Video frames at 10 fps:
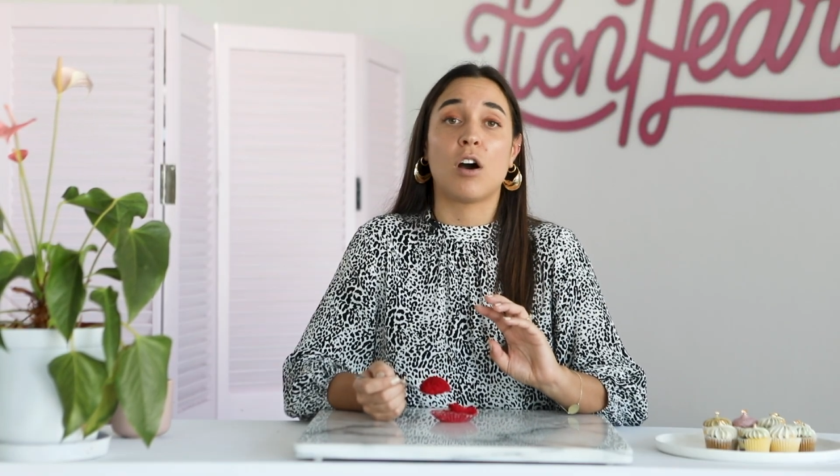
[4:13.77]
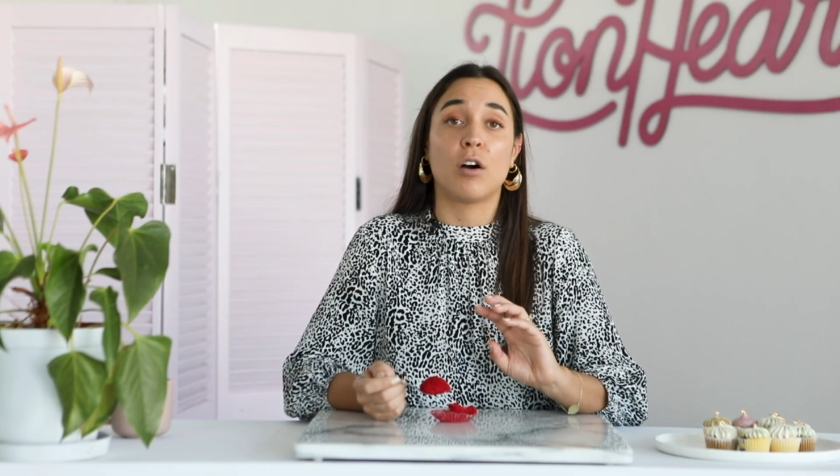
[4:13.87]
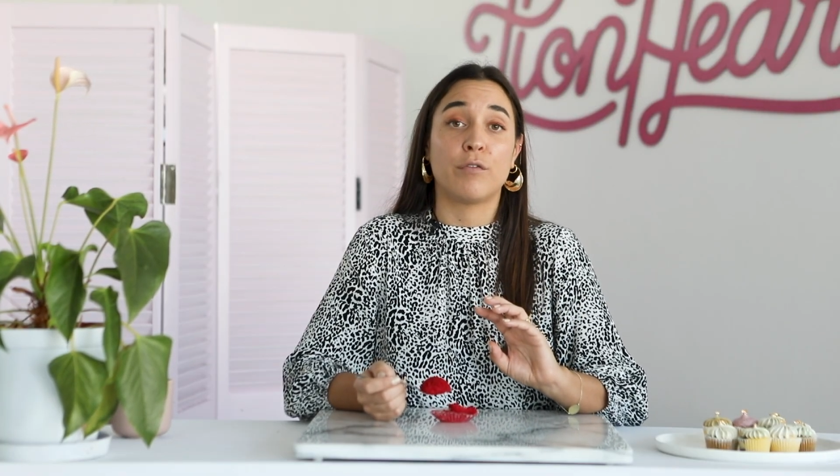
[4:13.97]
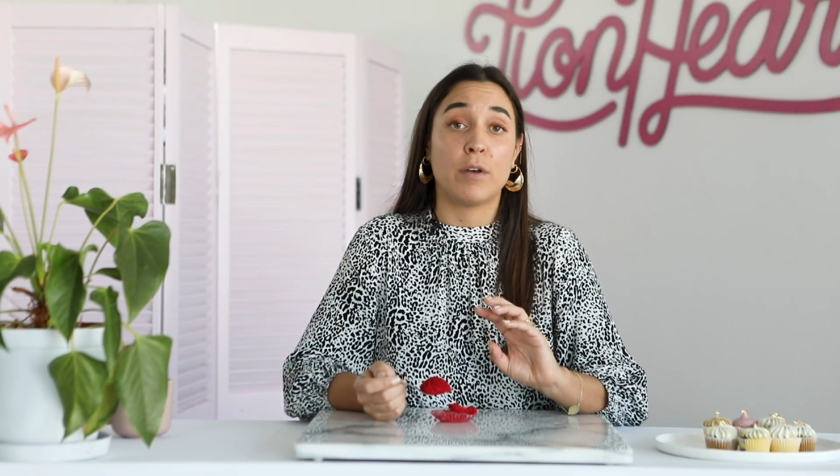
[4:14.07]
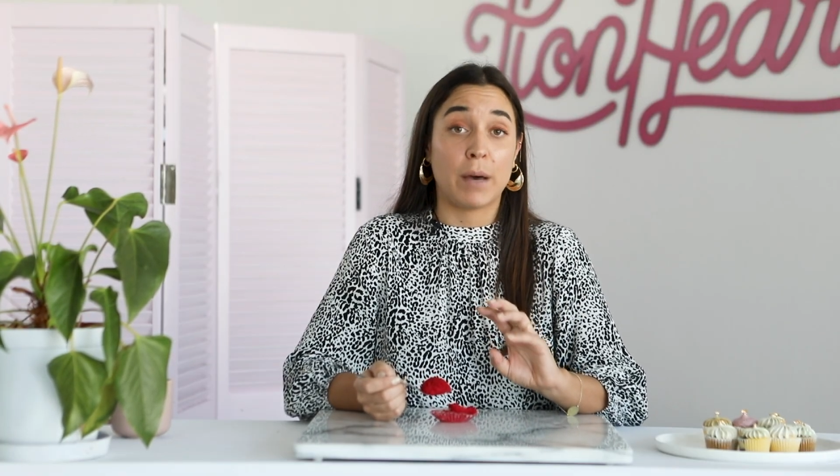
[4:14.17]

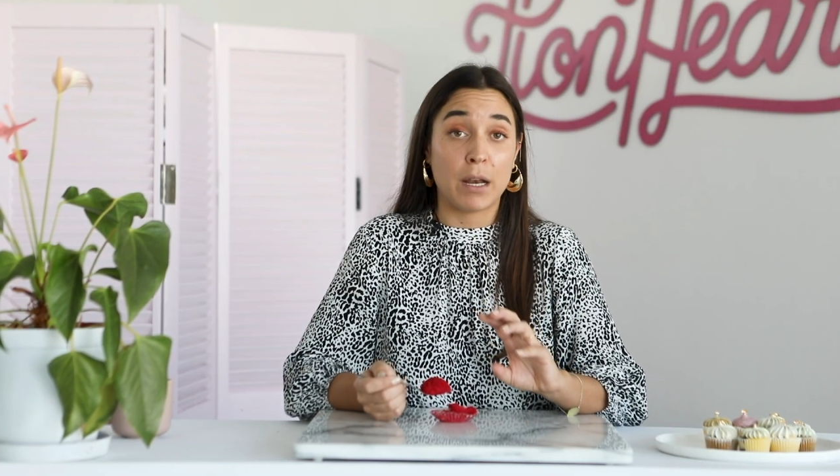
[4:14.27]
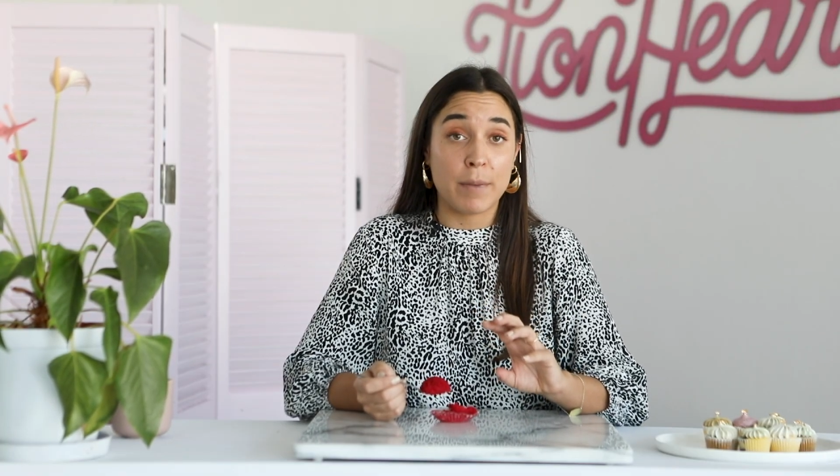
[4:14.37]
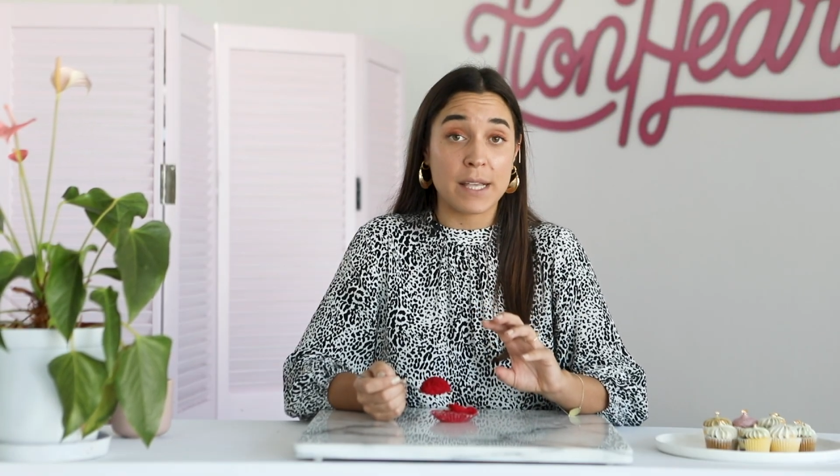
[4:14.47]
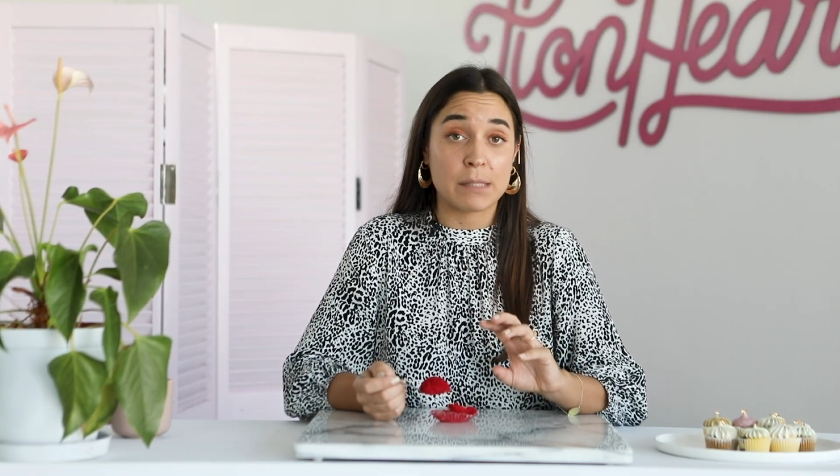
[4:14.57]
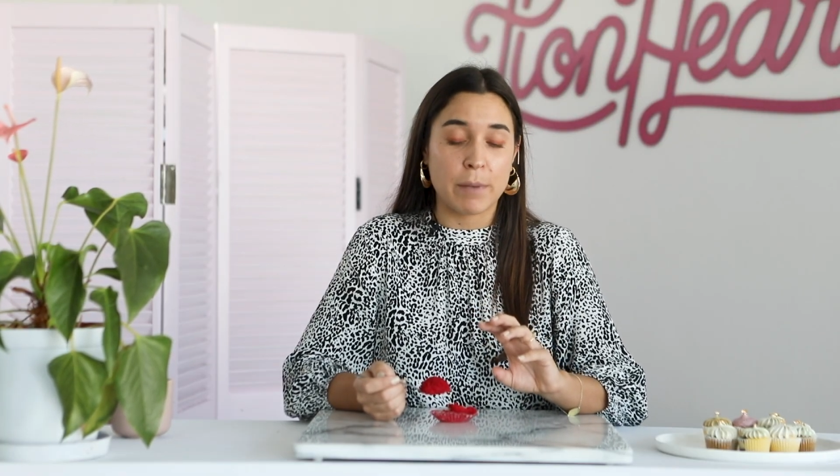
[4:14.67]
of a
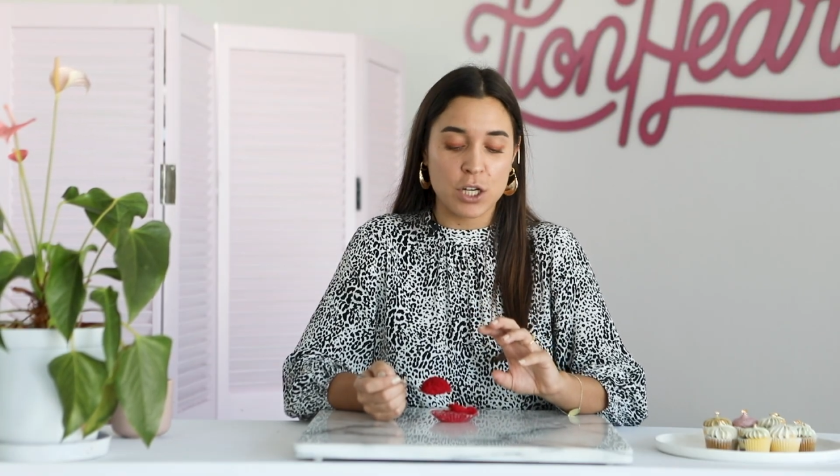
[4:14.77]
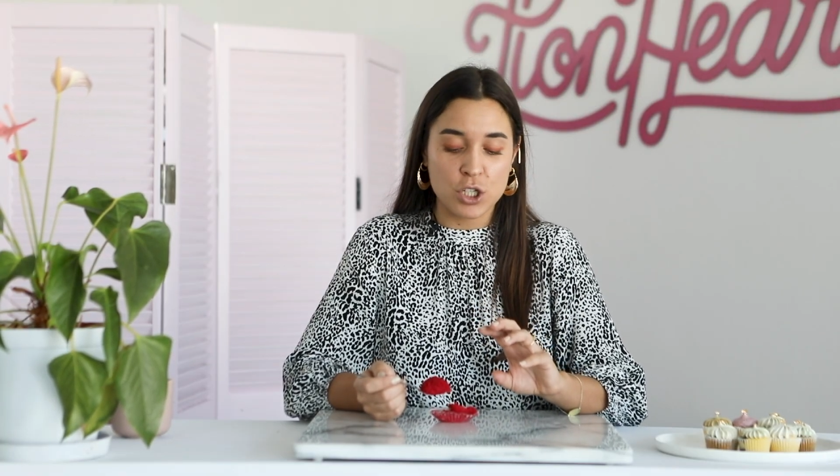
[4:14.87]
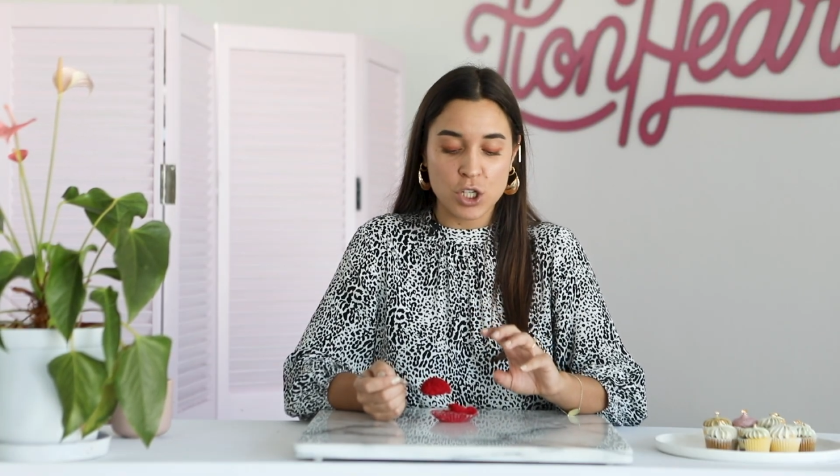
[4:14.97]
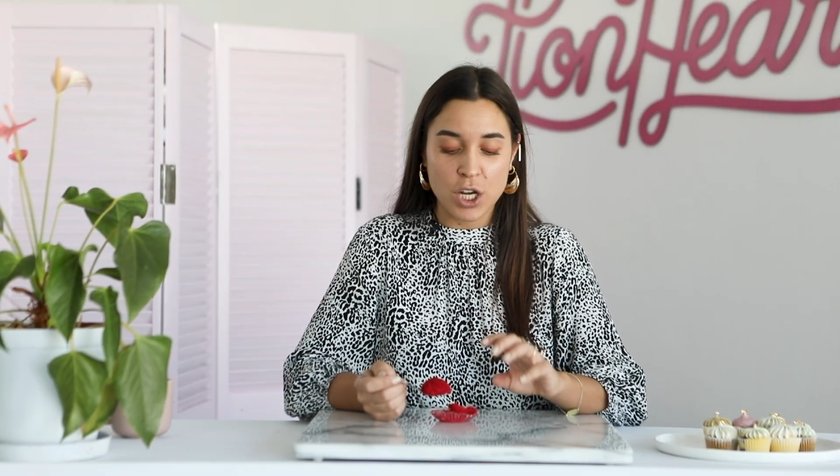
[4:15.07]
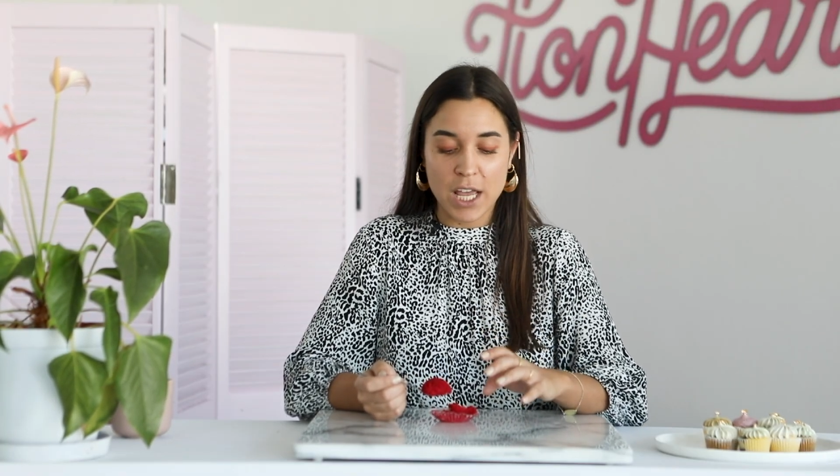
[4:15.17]
butter-based
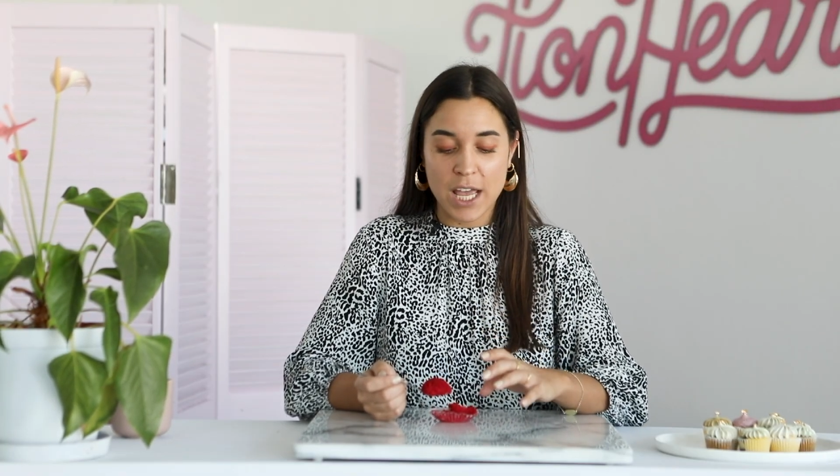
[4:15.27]
sponge,